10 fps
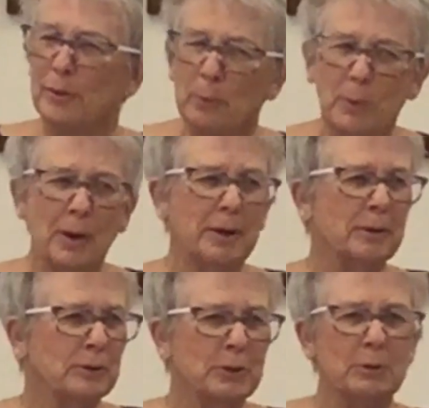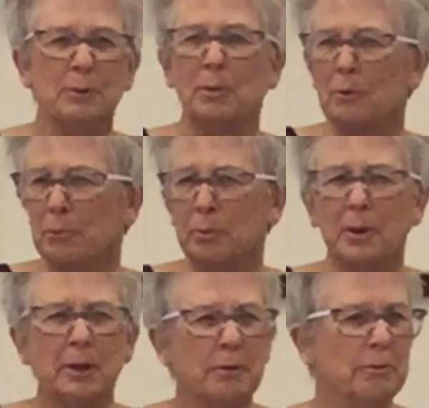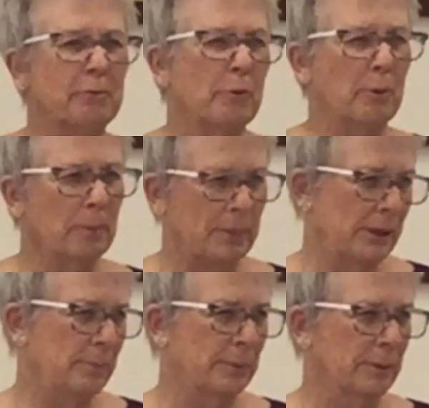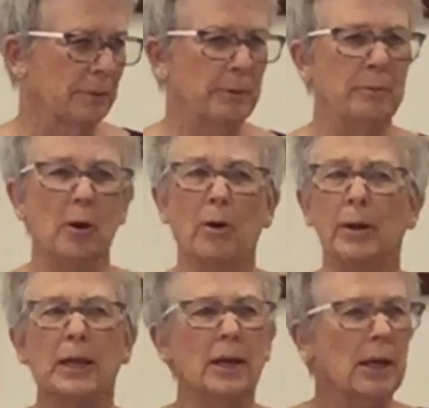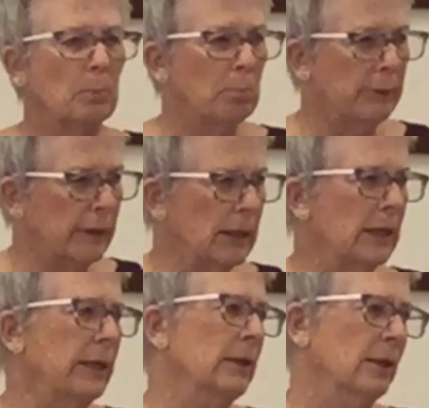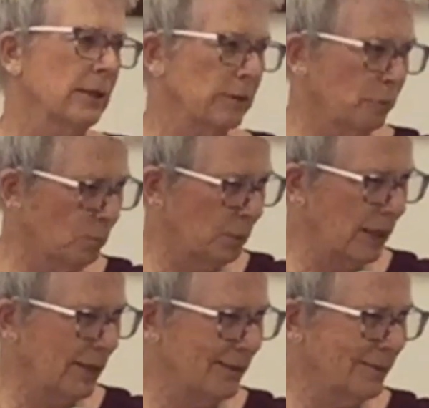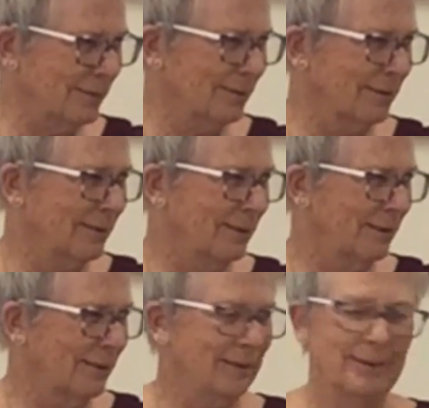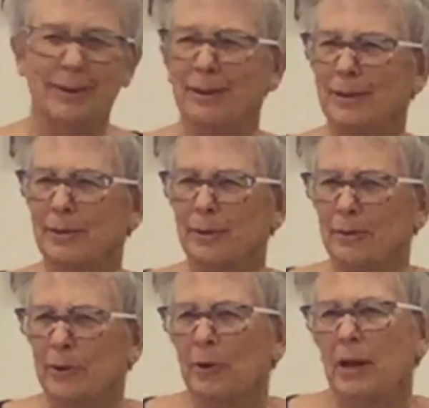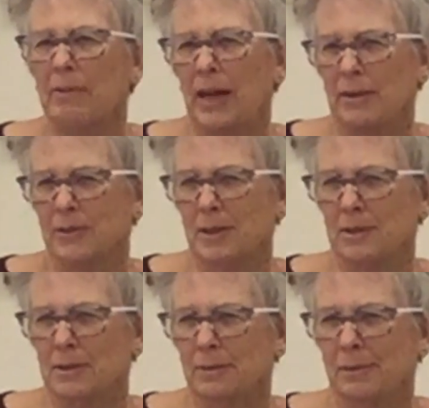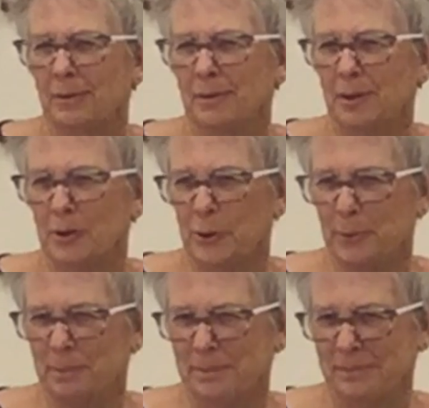the one or two or three or four people who are in a completely different place don't have access to you.